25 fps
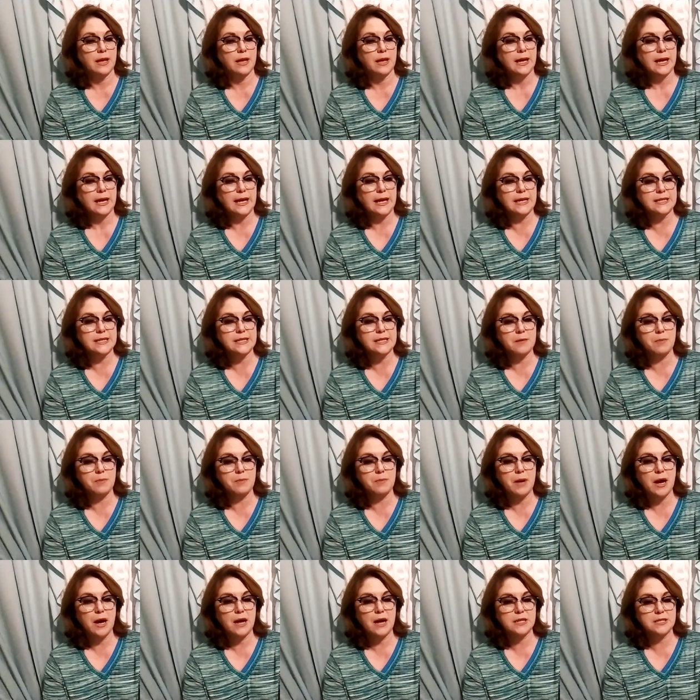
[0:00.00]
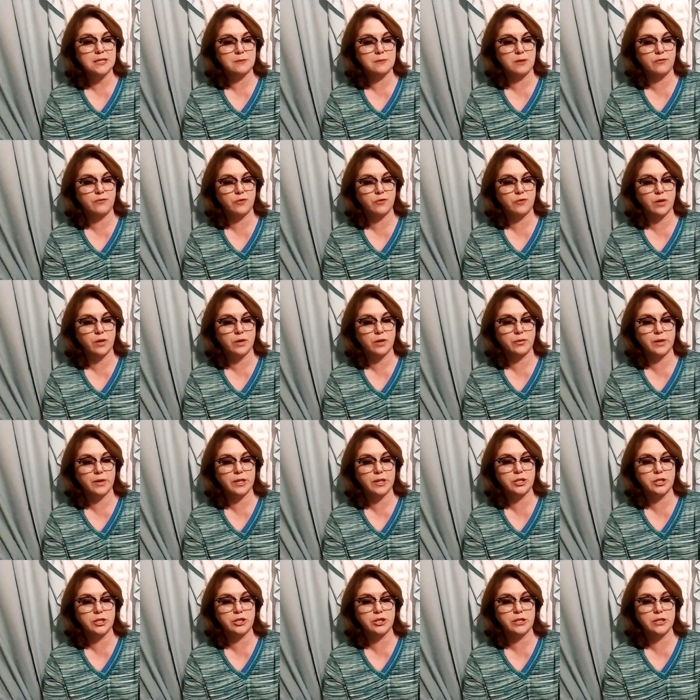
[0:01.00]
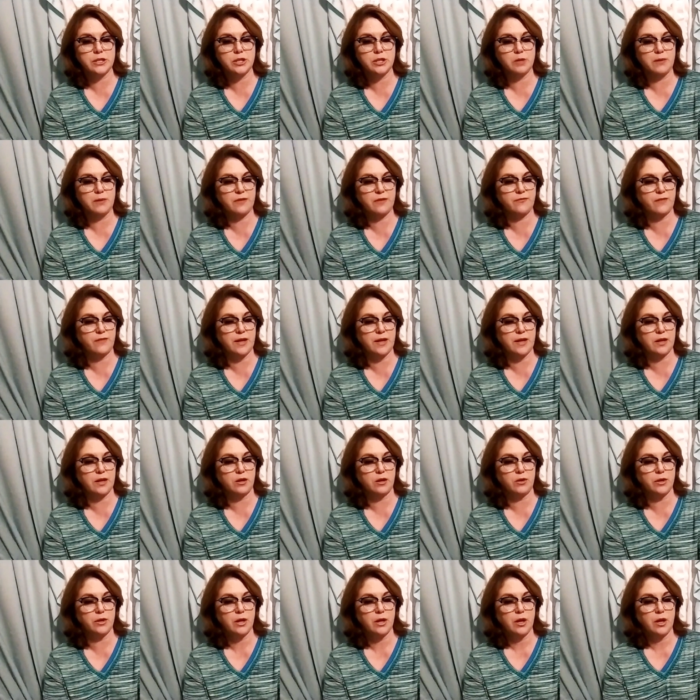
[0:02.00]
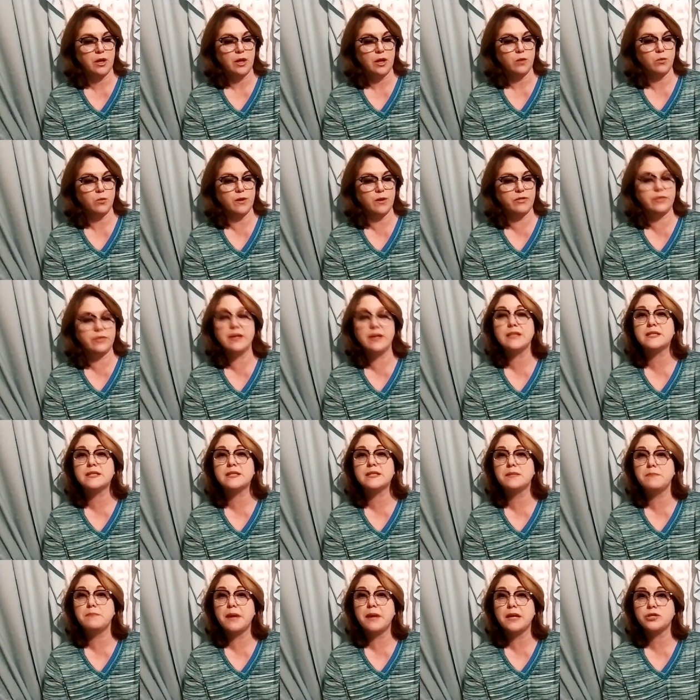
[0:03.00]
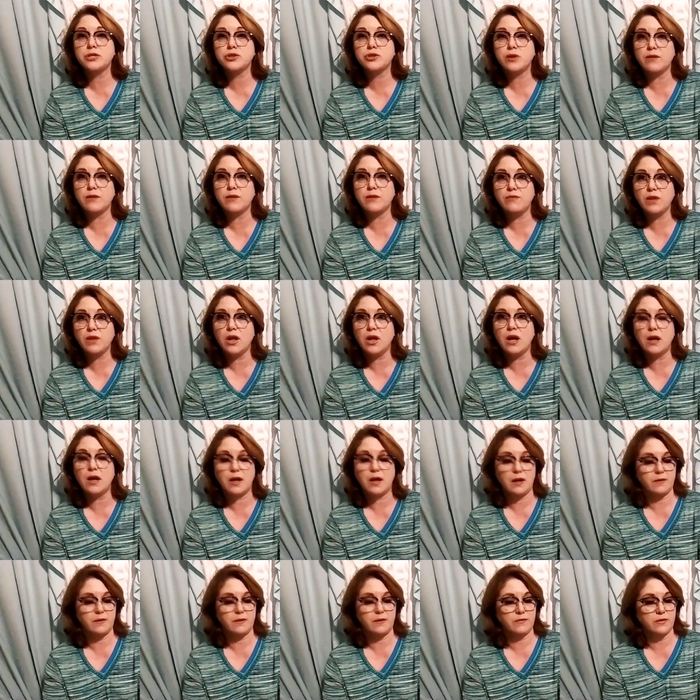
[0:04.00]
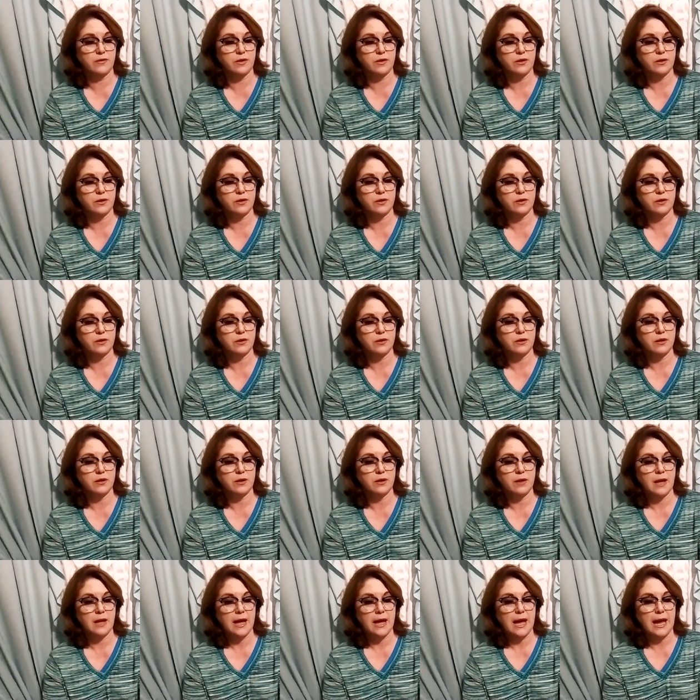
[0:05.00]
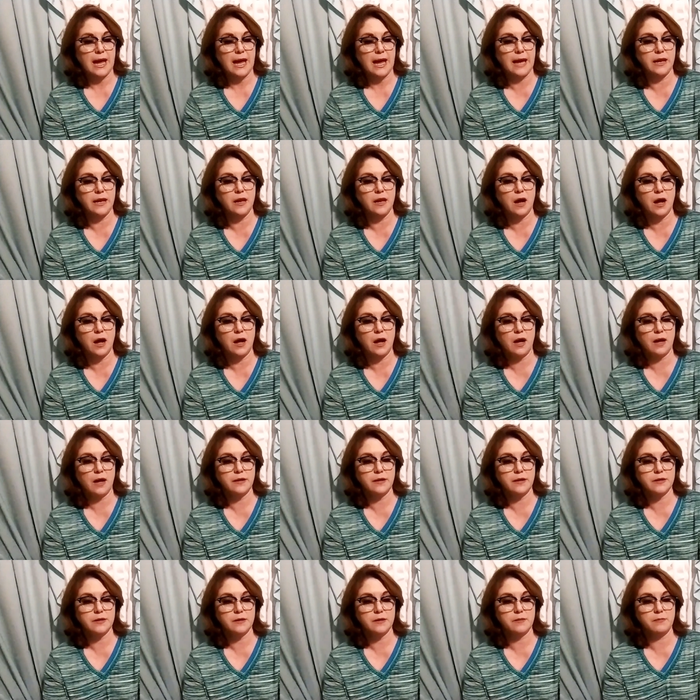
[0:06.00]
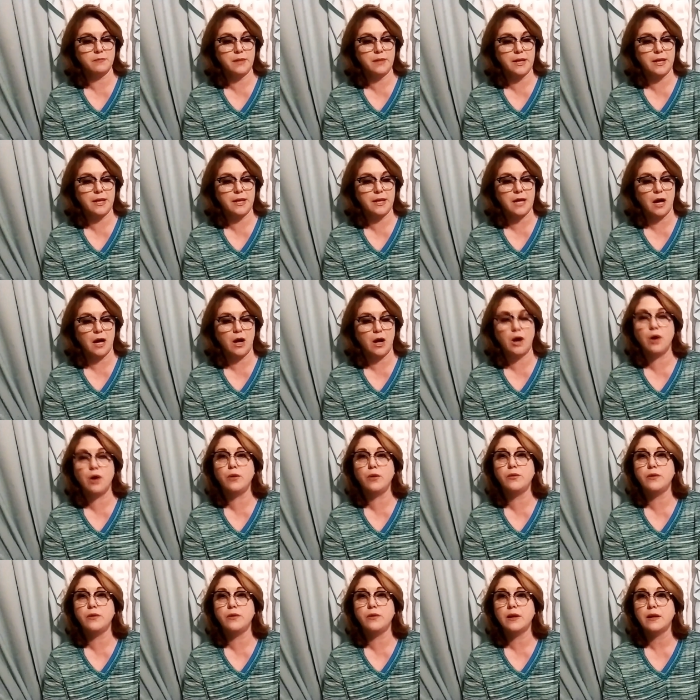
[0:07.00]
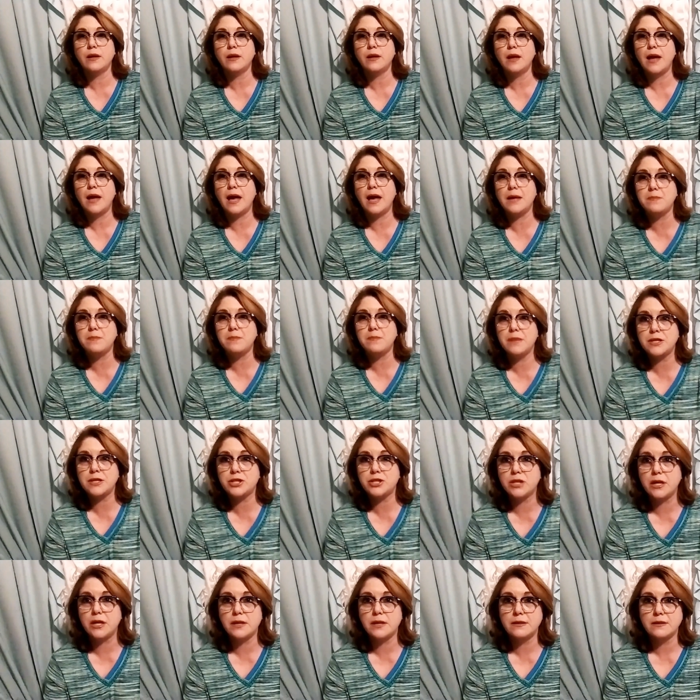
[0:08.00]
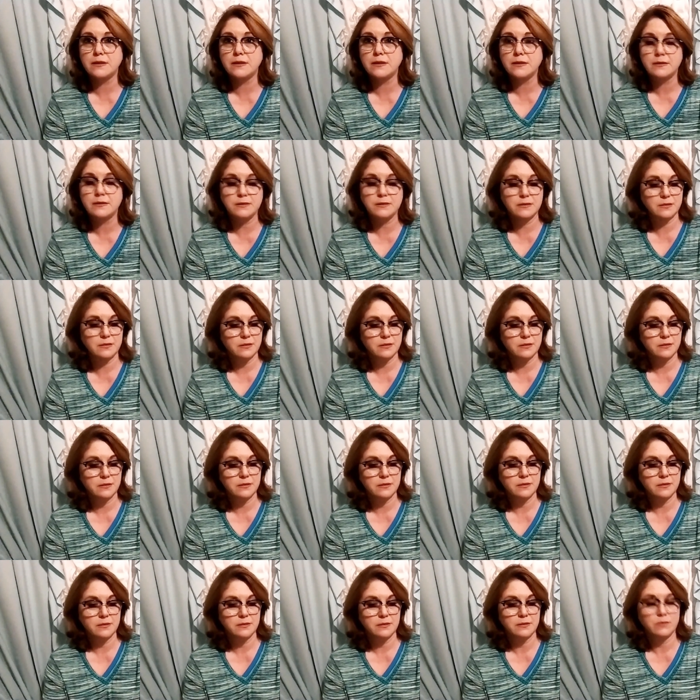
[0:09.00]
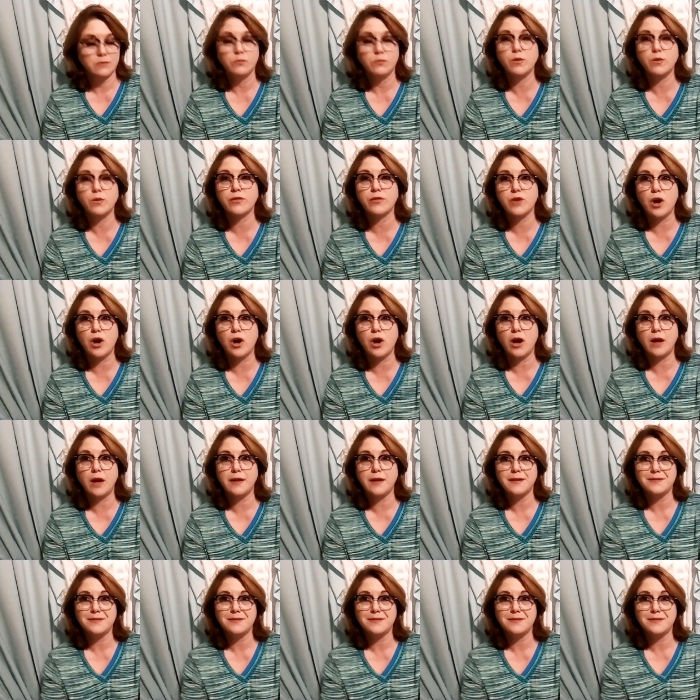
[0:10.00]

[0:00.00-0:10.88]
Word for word: It is impossible for a Christian to be filled with this measure of love and not be on a mission with God.